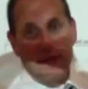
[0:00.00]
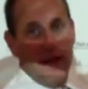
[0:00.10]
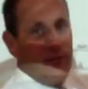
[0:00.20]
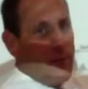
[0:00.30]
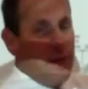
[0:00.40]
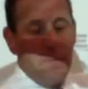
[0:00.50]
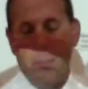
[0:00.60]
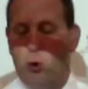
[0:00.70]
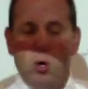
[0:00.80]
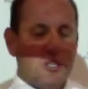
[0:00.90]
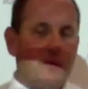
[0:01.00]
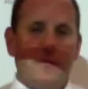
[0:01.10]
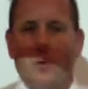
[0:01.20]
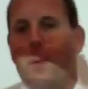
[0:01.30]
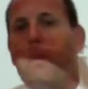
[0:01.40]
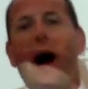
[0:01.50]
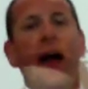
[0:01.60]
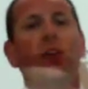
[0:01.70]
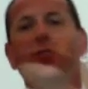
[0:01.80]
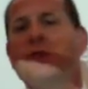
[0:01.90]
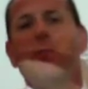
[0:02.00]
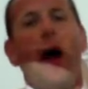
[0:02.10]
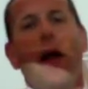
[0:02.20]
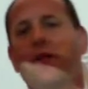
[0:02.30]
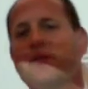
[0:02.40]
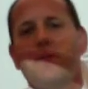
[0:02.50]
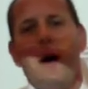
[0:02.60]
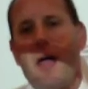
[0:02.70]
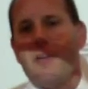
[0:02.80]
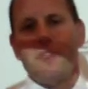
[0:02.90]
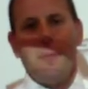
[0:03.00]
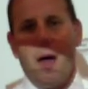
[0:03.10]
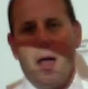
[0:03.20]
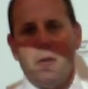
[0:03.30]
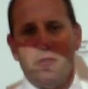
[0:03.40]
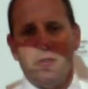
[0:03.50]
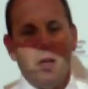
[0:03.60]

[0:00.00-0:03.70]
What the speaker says: that have been pushed for miles and miles and miles and miles